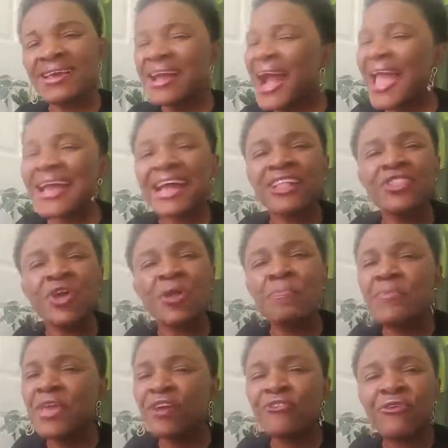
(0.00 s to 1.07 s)
I cannot
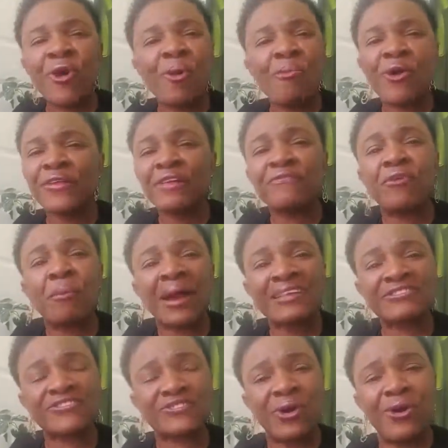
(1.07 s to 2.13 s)
be a role model for my
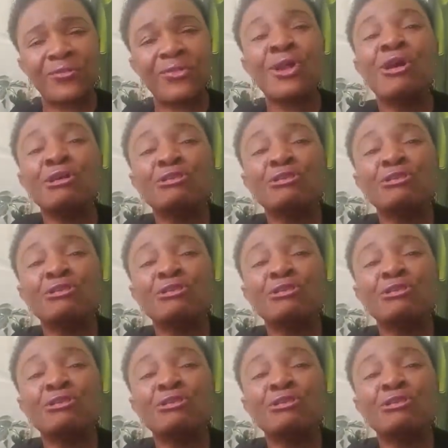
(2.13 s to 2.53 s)
son